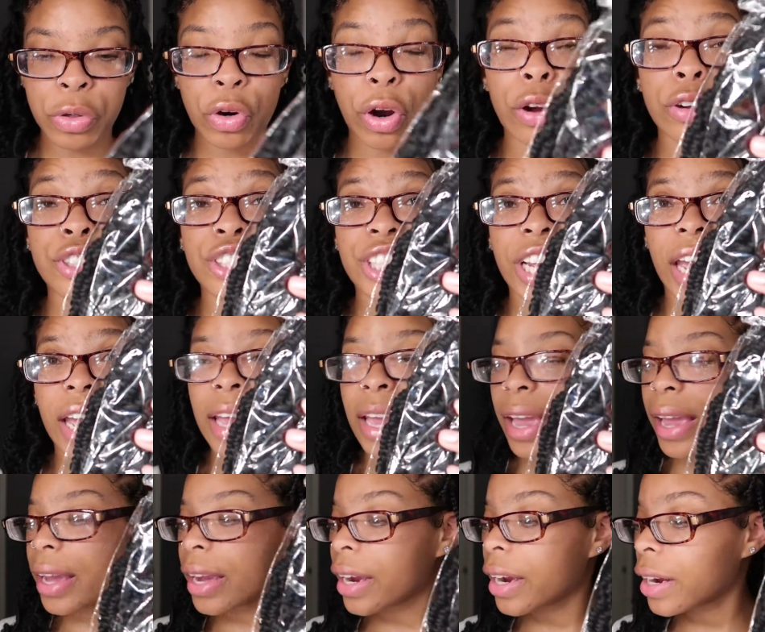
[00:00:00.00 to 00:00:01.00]
crochet
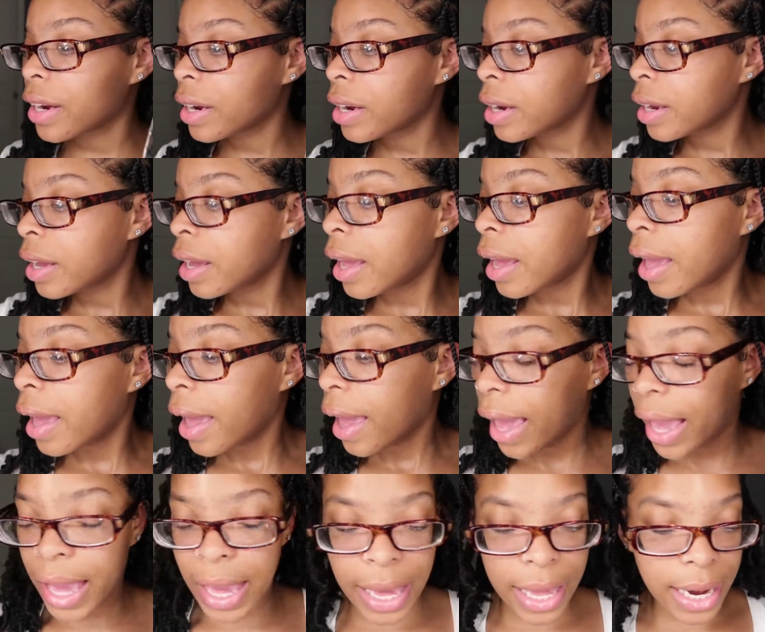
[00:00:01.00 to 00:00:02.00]
hair,
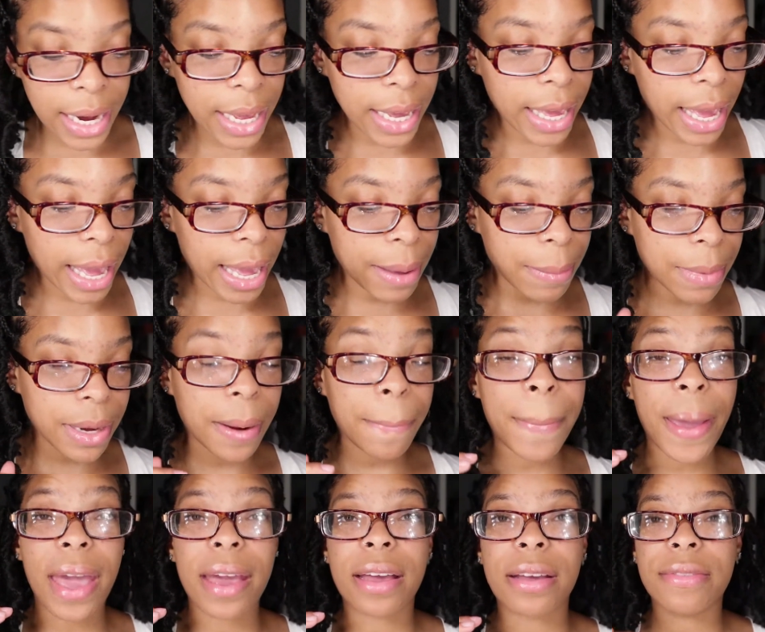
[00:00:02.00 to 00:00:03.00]
and it came in a
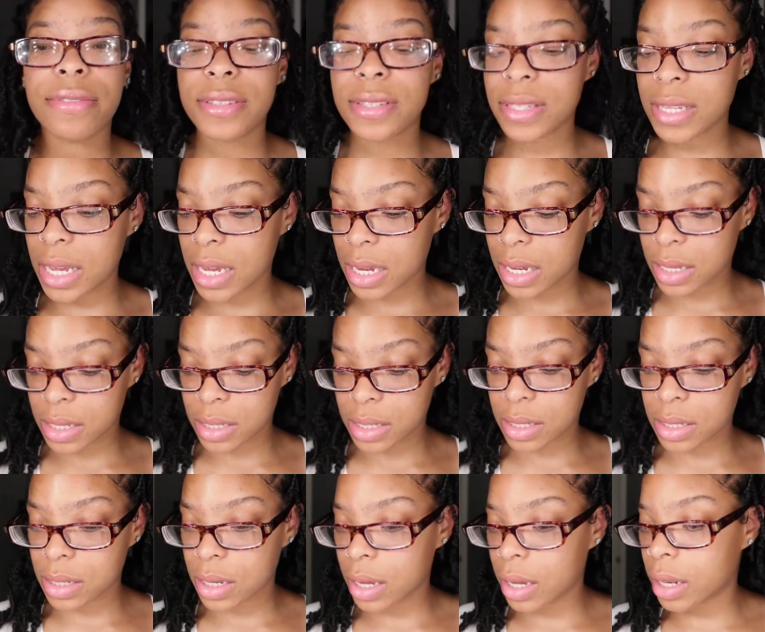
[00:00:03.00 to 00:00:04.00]
pack of
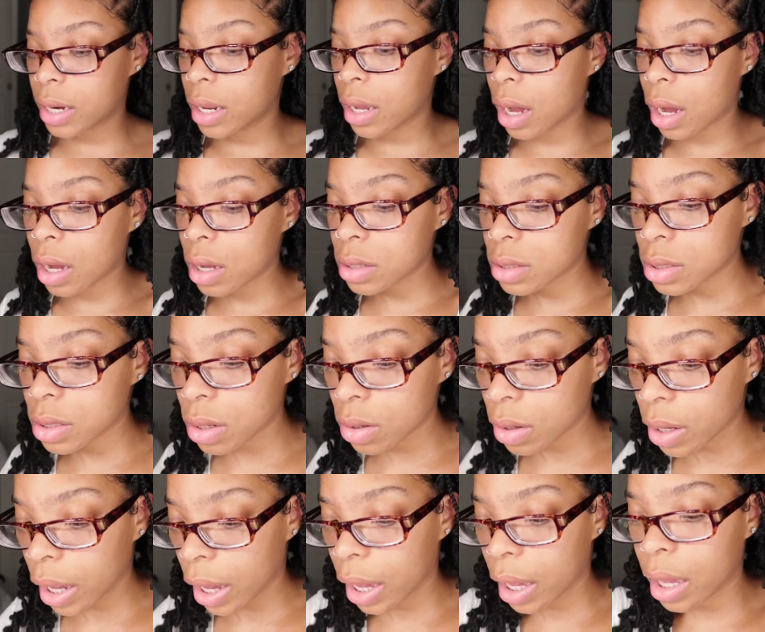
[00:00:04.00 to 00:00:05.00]
6, and it also
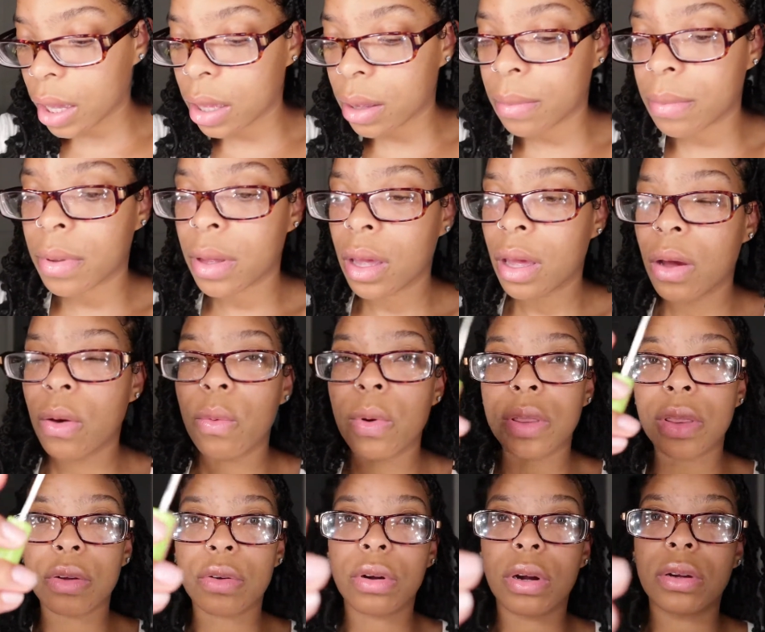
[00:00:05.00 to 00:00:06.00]
came with
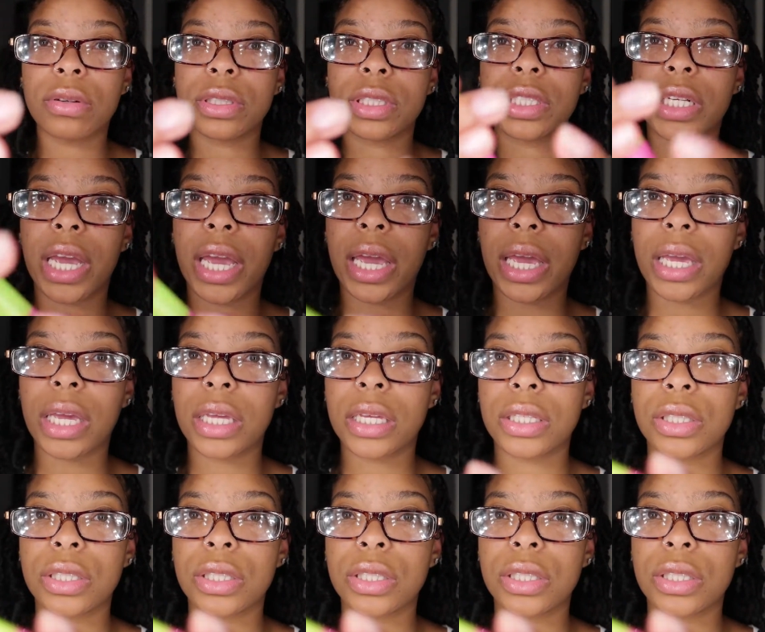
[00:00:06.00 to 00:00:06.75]
the crochet